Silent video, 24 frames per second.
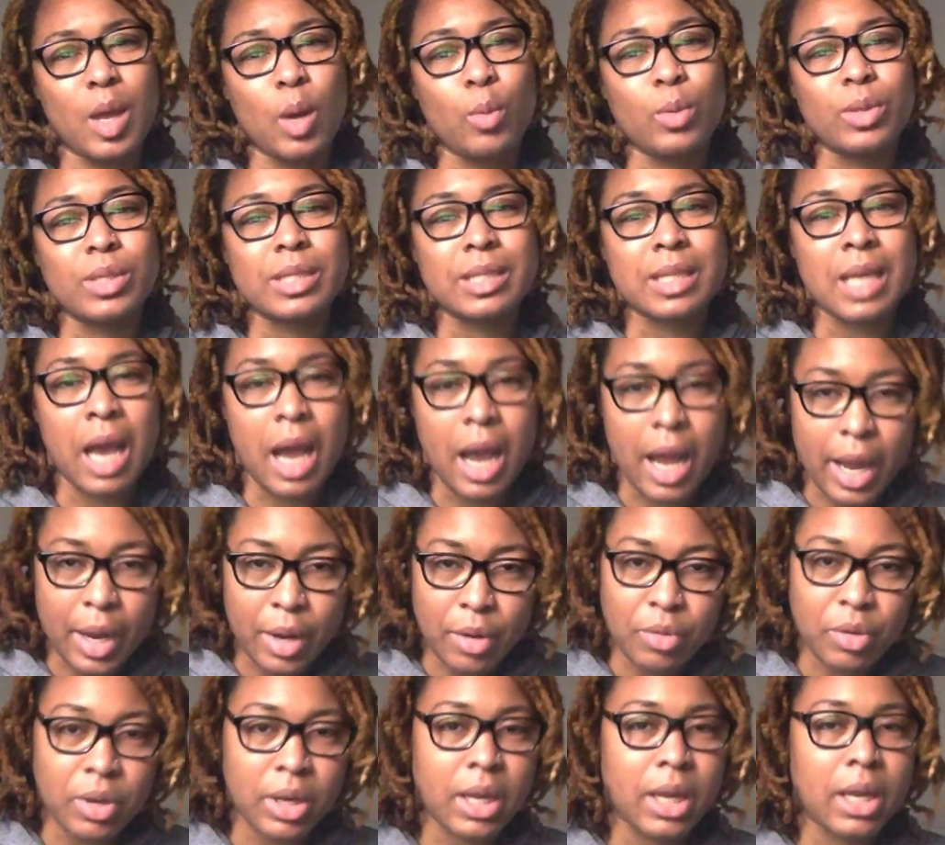was
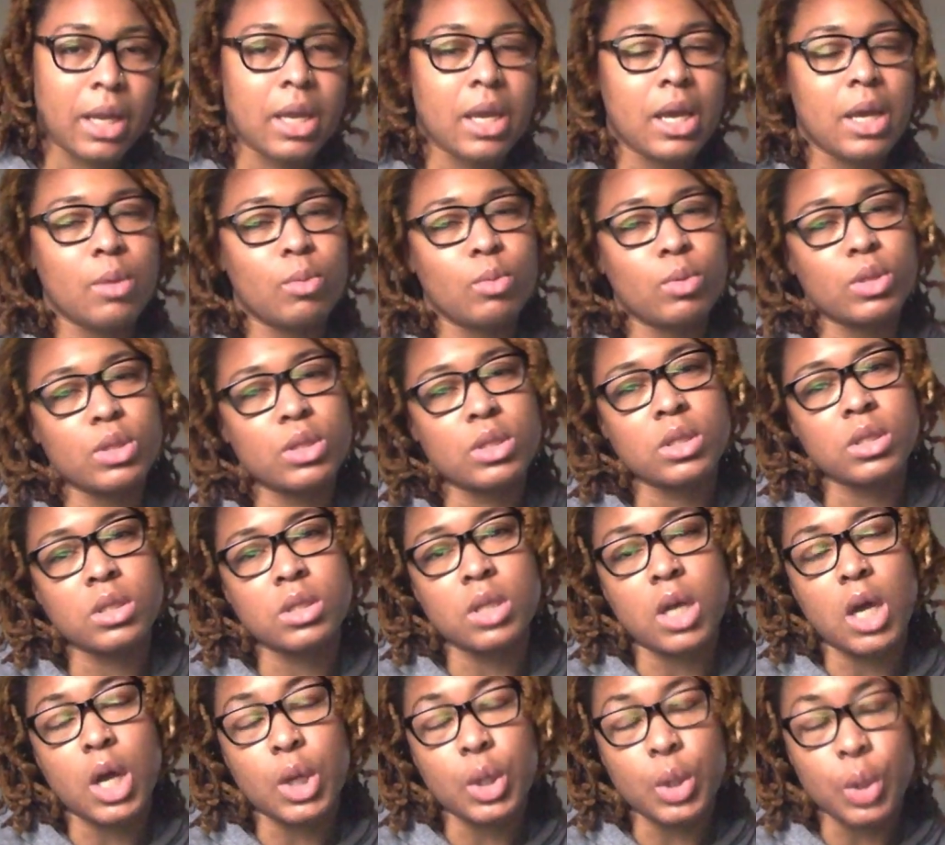tiring, it
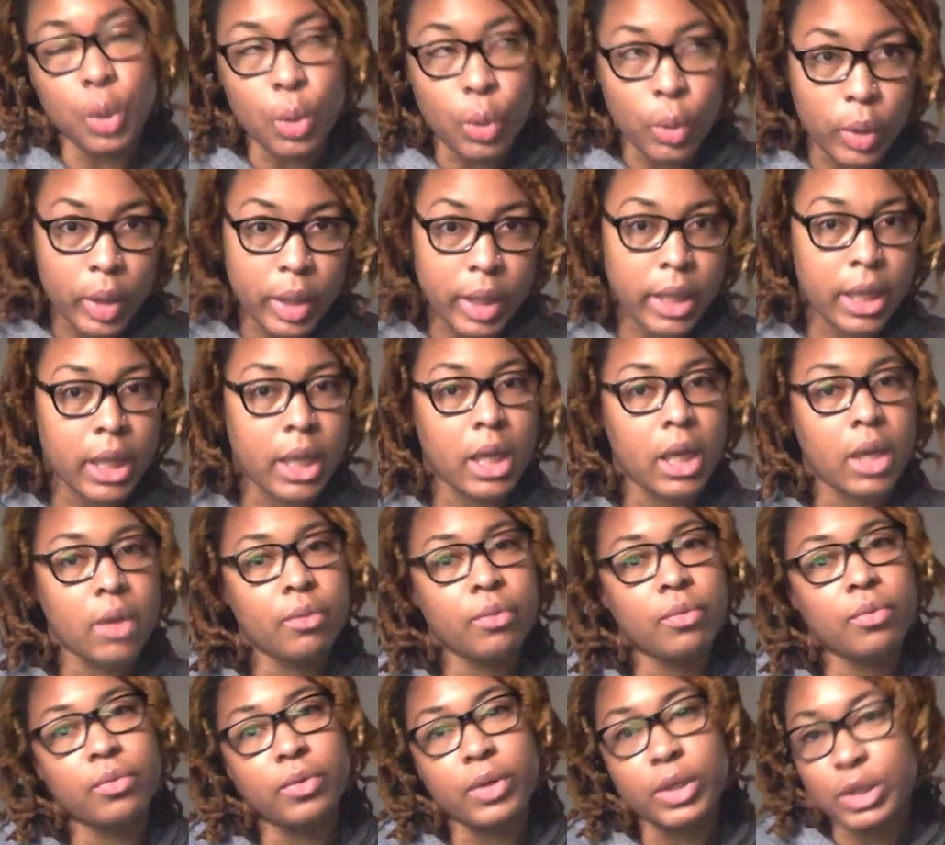was annoying,
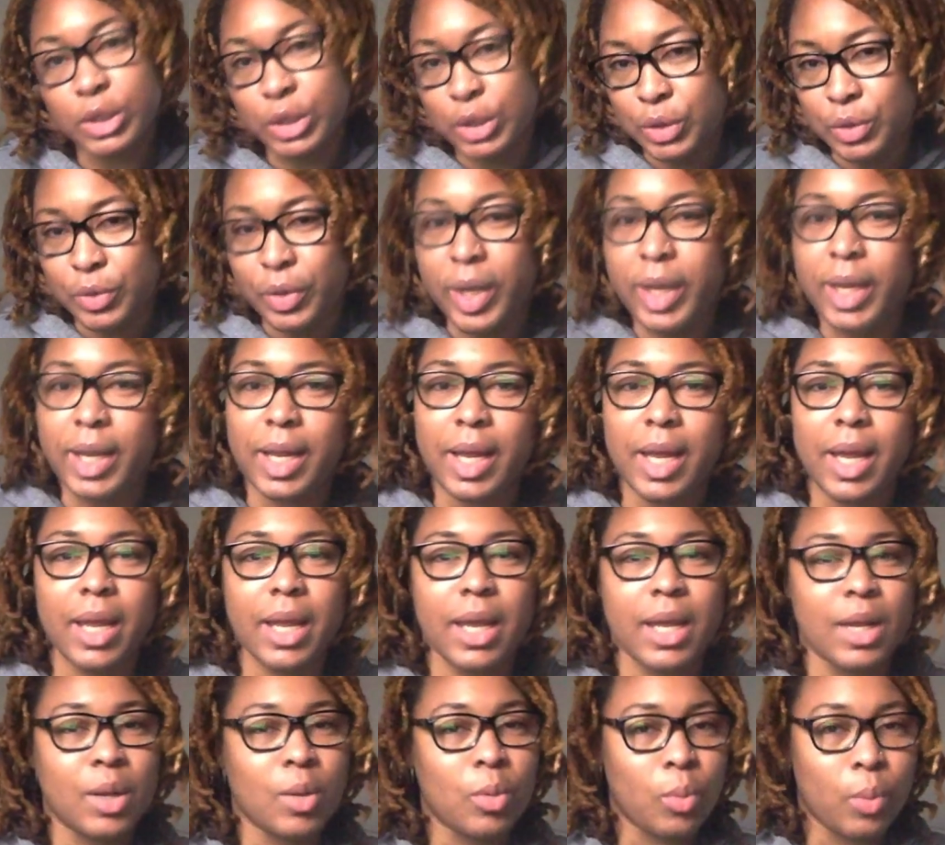
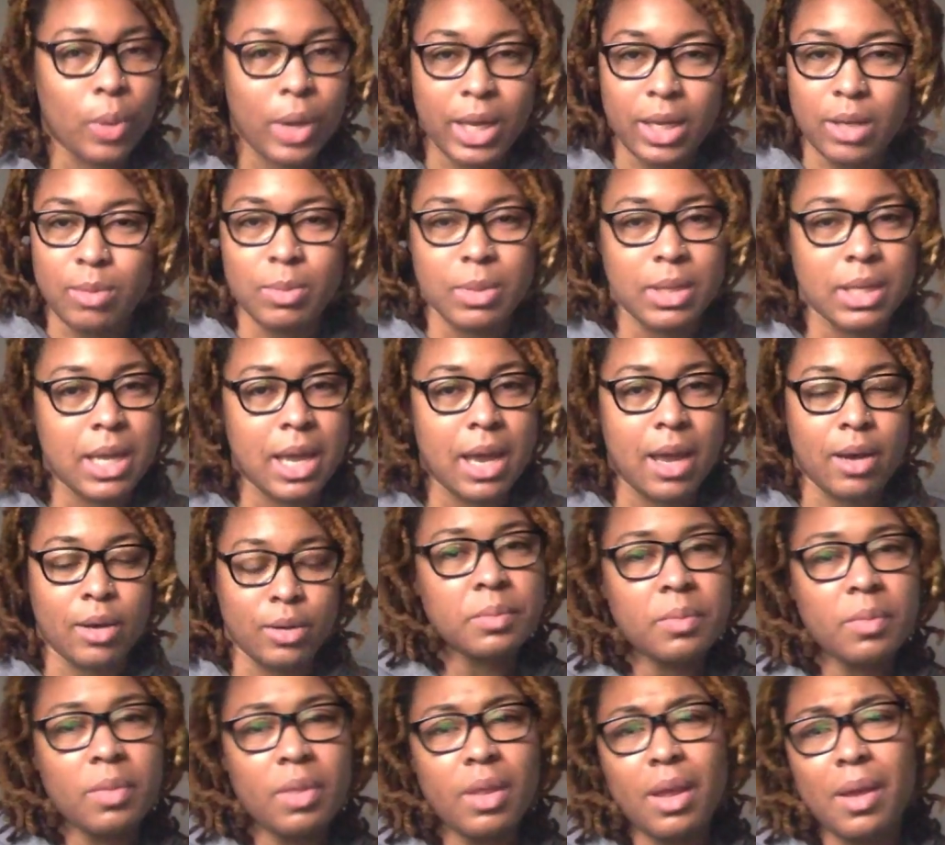frustrating, and it weighed me down.